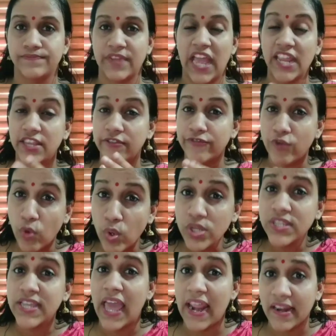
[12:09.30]
And the
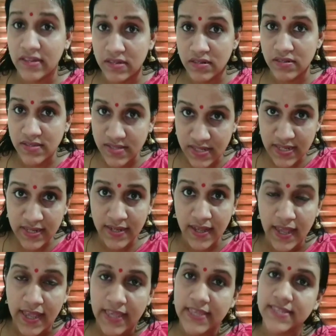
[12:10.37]
fourth characteristic
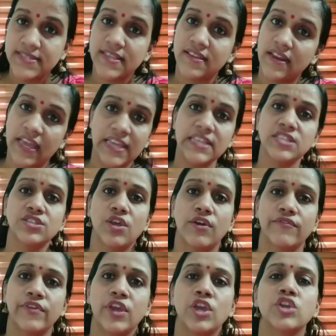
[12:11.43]
is the rise of
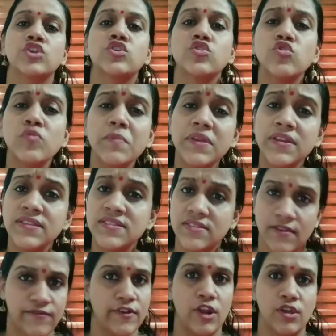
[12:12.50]
humanist
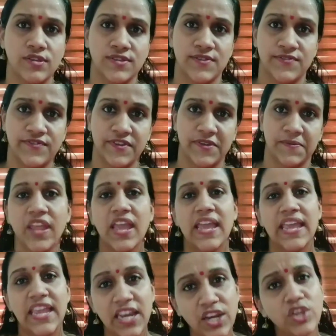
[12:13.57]
philosophy.
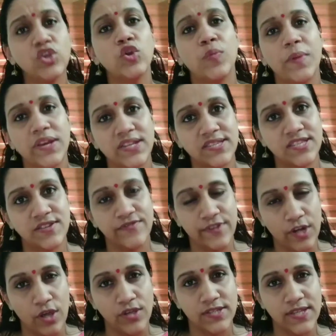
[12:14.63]
In humanist
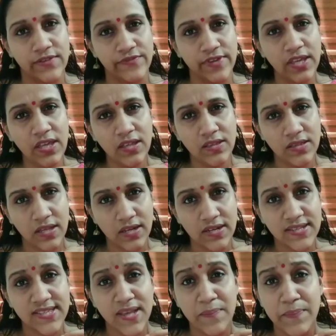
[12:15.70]
philosophy, there
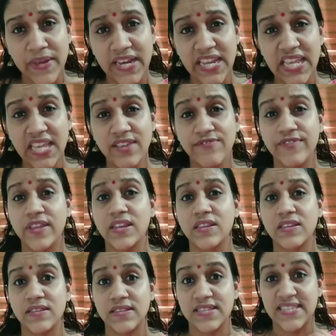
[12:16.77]
is a belief in
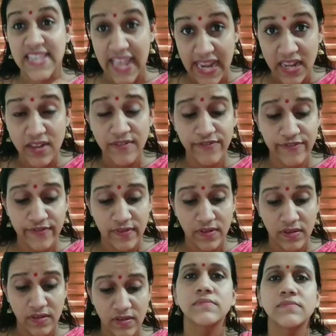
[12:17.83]

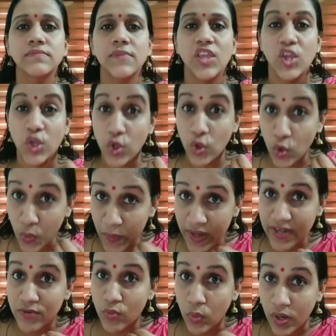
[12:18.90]
self,
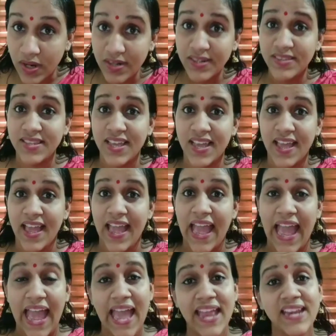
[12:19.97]
human worth,
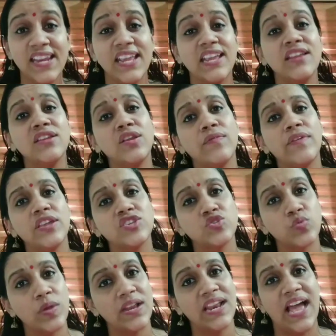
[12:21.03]
and
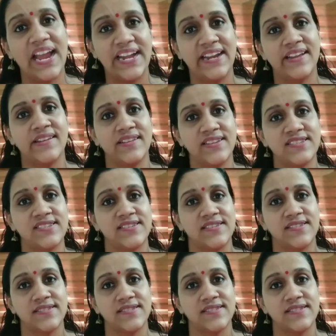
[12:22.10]
individual identity.